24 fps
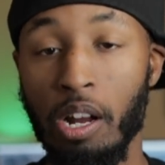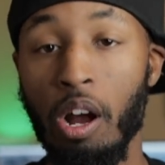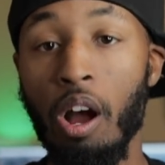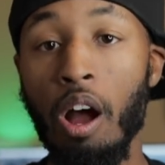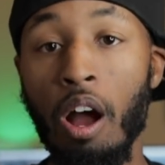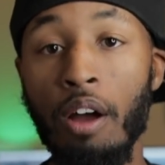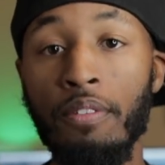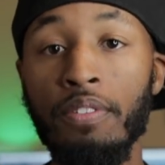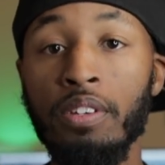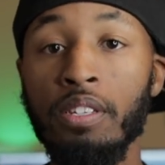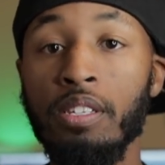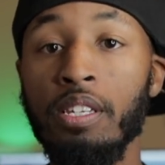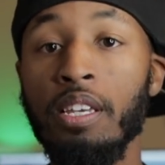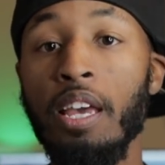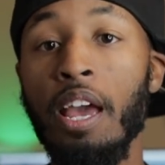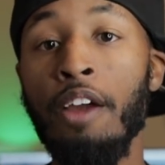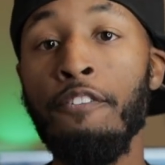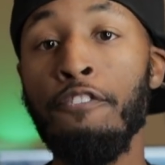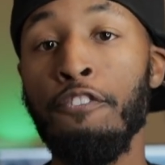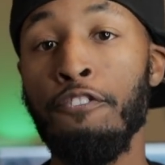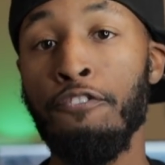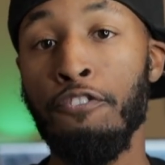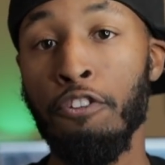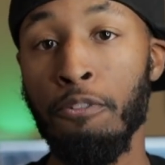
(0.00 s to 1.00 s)
Now, obviously,
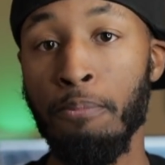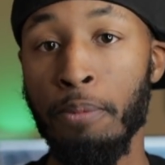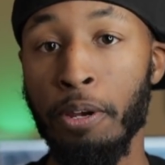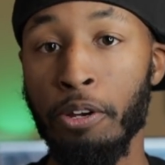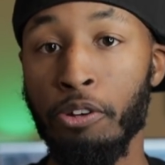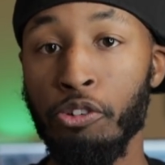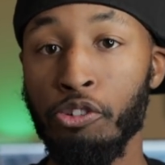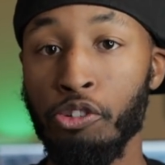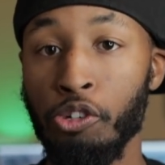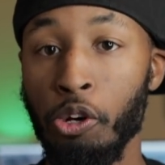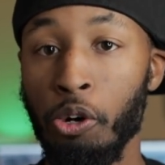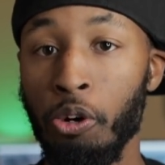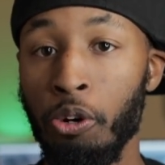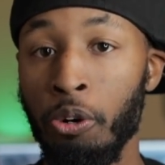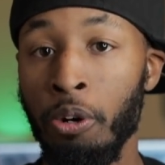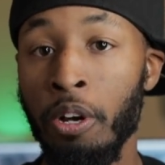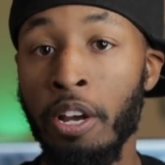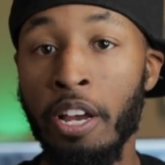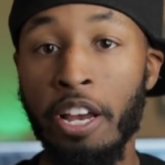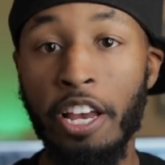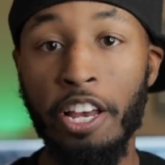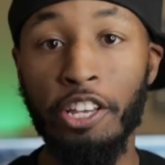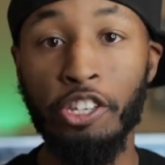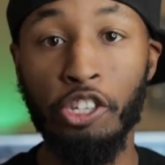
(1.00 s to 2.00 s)
every filmmaker's
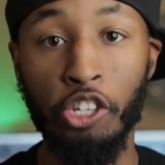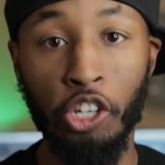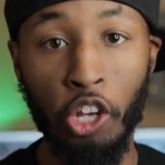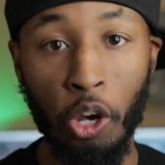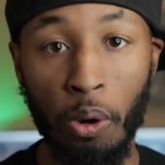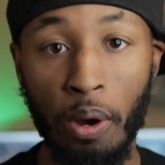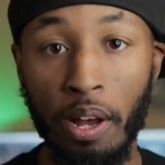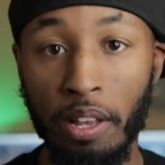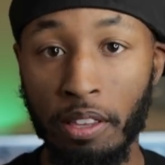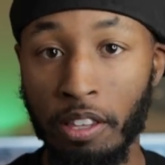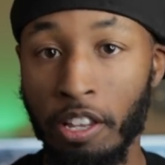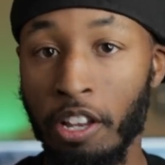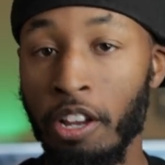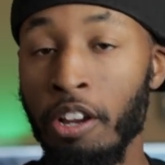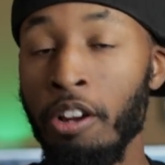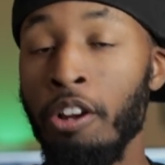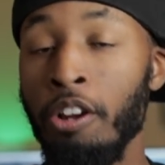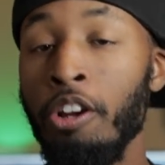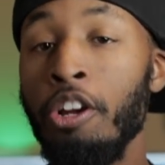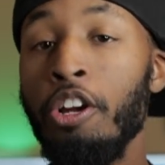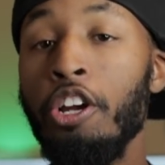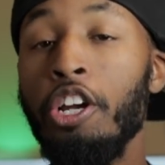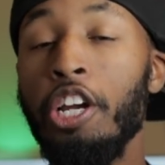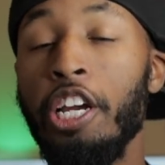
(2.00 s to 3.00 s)
goal is to go out
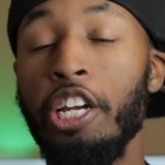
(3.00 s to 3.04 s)
there